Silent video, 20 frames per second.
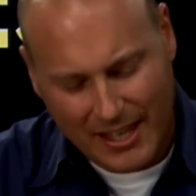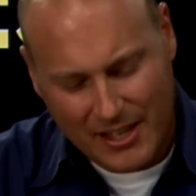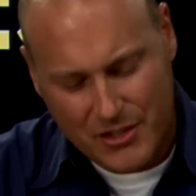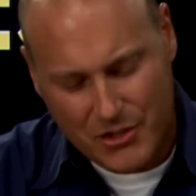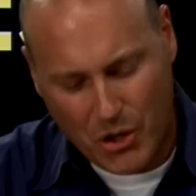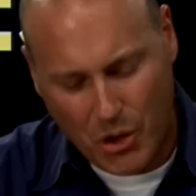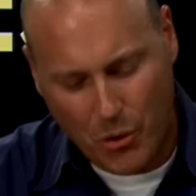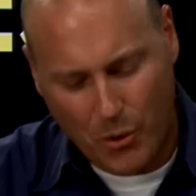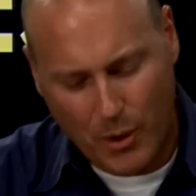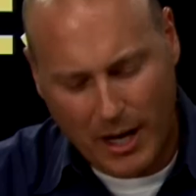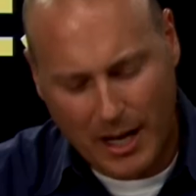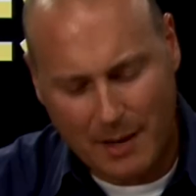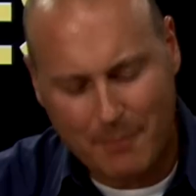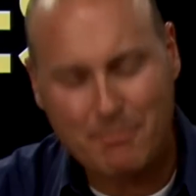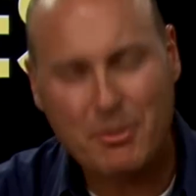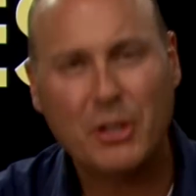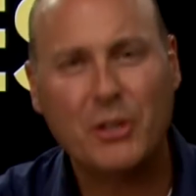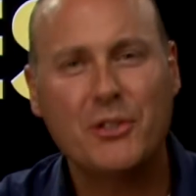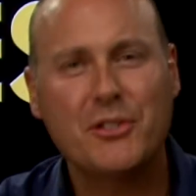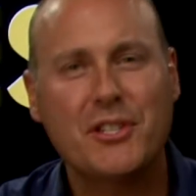So, uh,
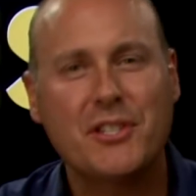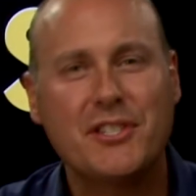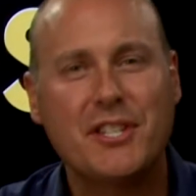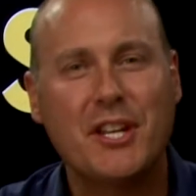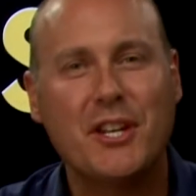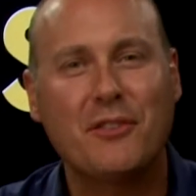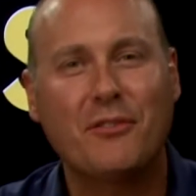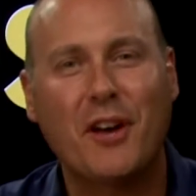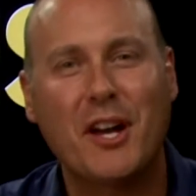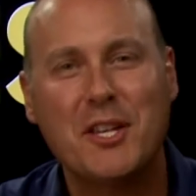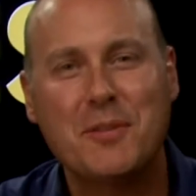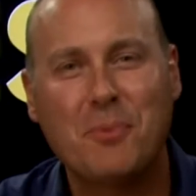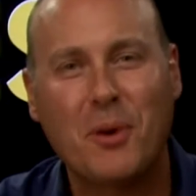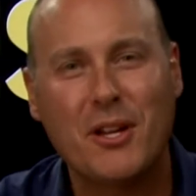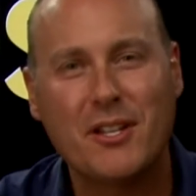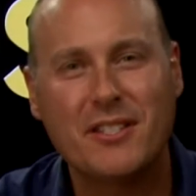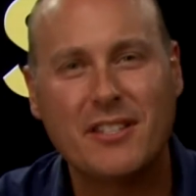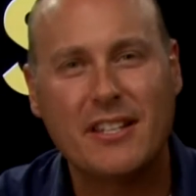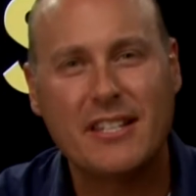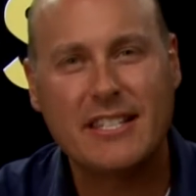Bill is the Senior Vice
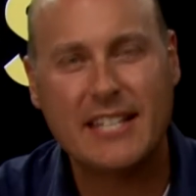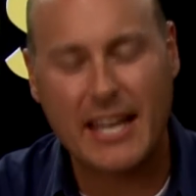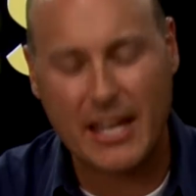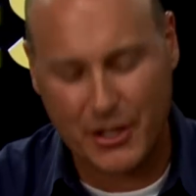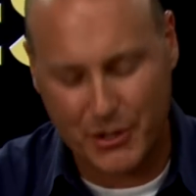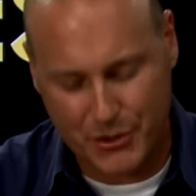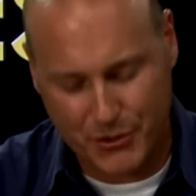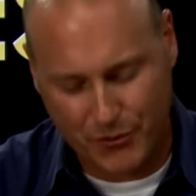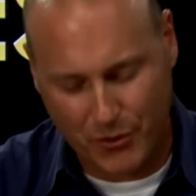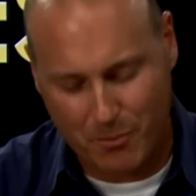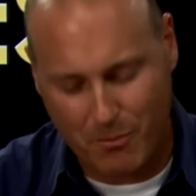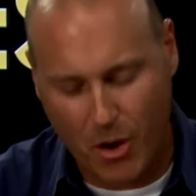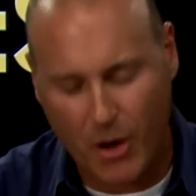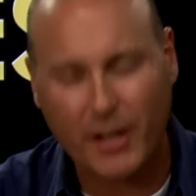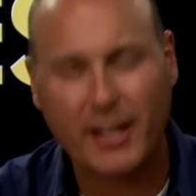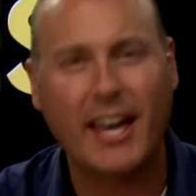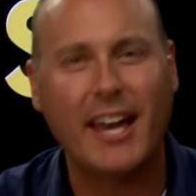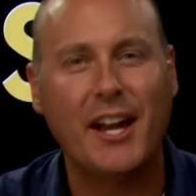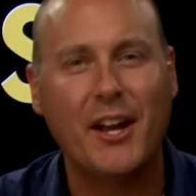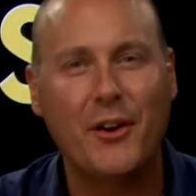President of Sales for
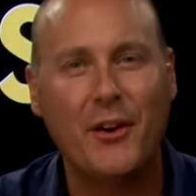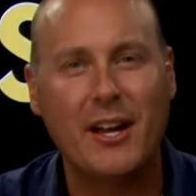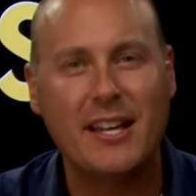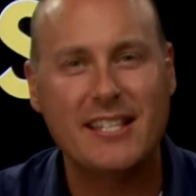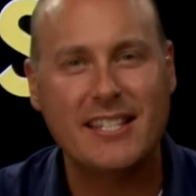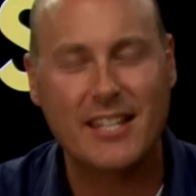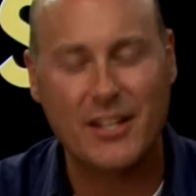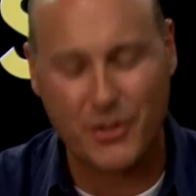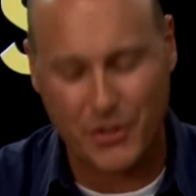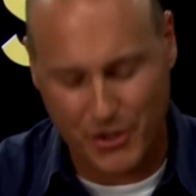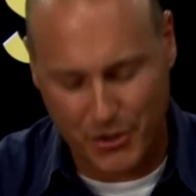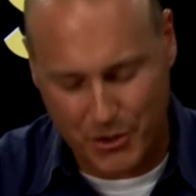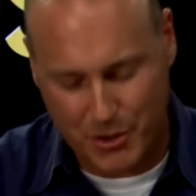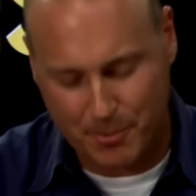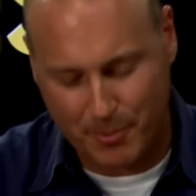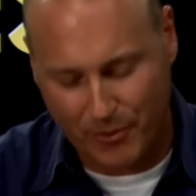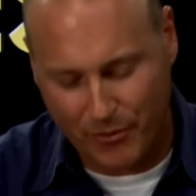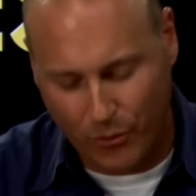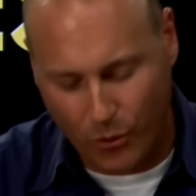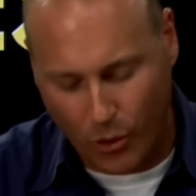Marketo, as
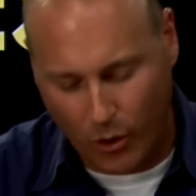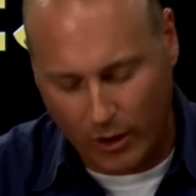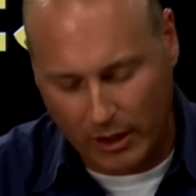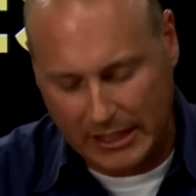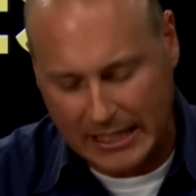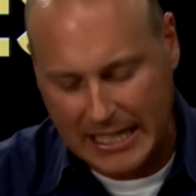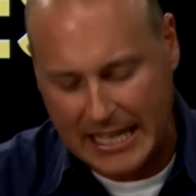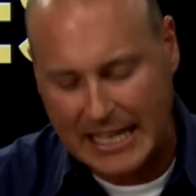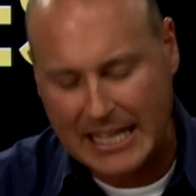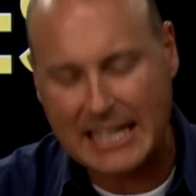introduced before.